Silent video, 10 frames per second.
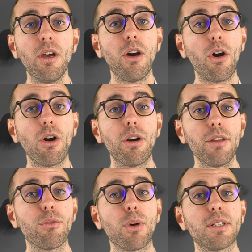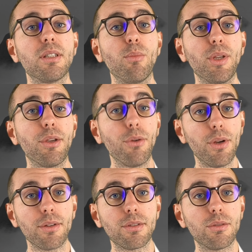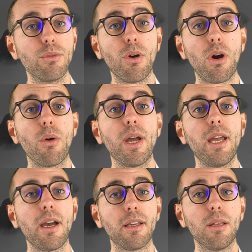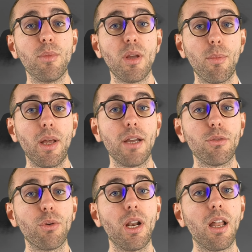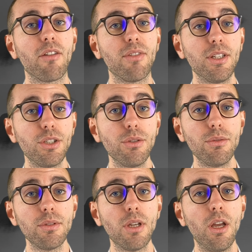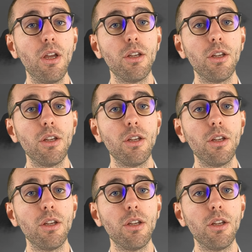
or if you are simply curious to know how AI can be applied to real-life issues,